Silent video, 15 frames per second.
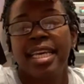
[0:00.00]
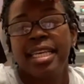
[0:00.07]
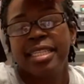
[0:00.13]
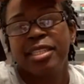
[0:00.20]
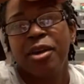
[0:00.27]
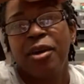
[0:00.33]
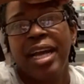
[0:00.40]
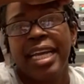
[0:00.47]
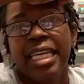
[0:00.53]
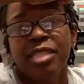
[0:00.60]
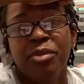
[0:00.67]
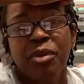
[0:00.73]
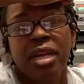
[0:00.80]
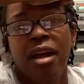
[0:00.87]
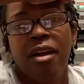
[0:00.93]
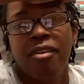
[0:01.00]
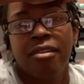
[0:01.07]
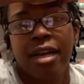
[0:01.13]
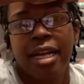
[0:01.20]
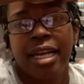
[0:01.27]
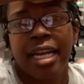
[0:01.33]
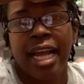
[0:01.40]
So I guess we're gonna
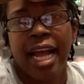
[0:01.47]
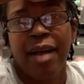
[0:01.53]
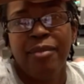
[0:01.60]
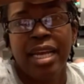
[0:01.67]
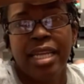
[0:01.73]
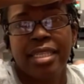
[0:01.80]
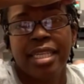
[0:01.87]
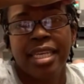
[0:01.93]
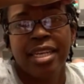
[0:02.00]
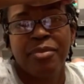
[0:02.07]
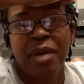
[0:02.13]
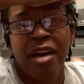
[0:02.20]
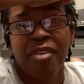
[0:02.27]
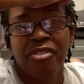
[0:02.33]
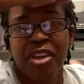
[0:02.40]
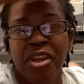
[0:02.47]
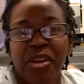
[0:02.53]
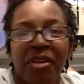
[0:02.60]
I'm gonna have to get up off of here